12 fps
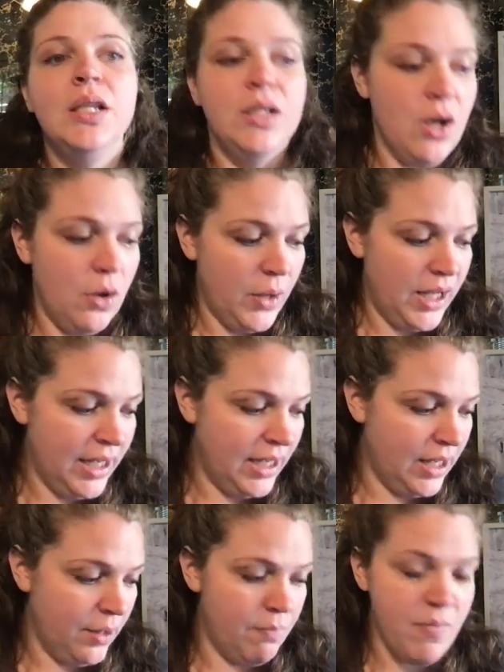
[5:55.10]
So,
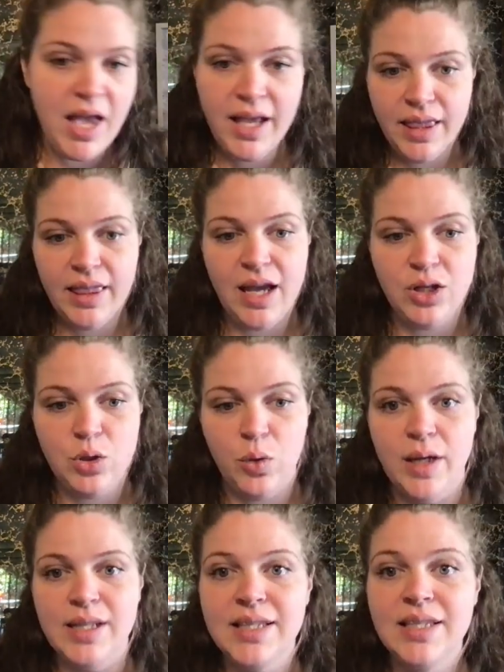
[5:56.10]
making that
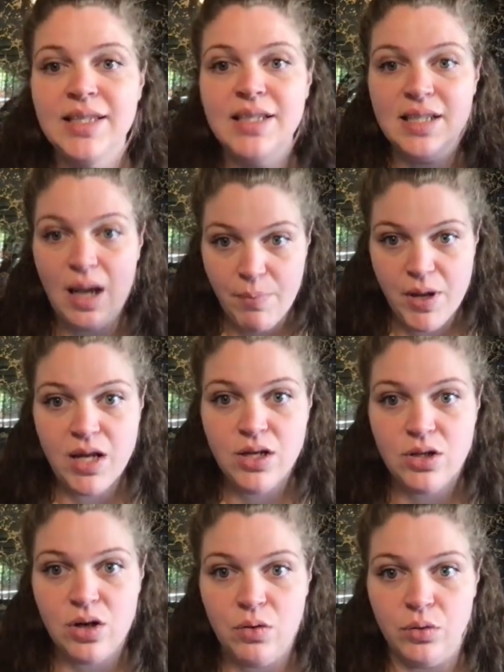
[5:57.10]
choice, stepping
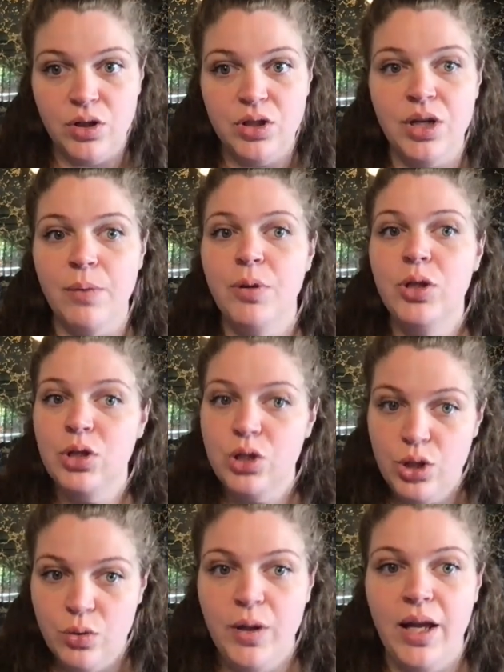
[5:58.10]
into ownership,
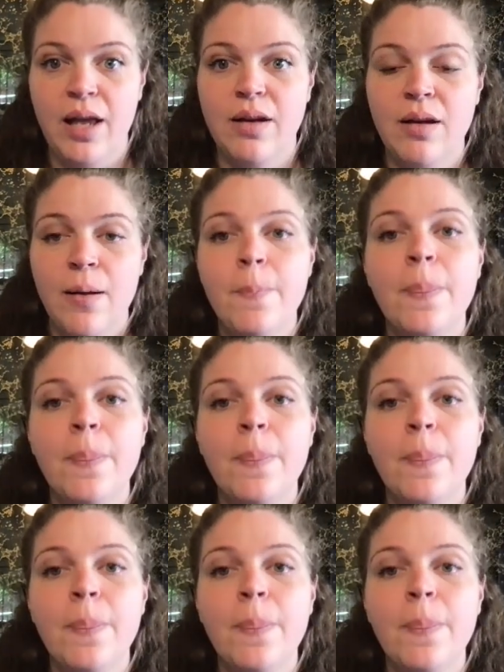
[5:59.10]
doing and